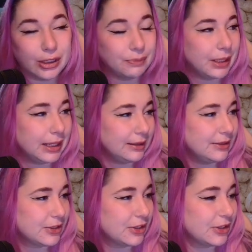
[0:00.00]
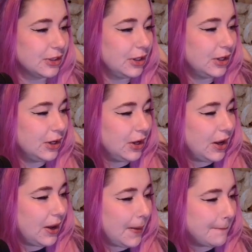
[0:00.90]
the males.
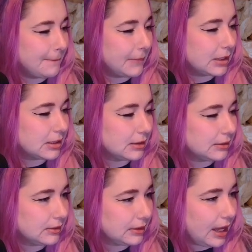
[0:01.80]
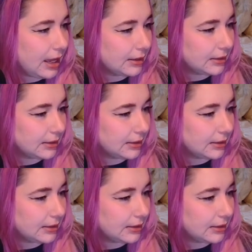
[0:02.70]
So yeah,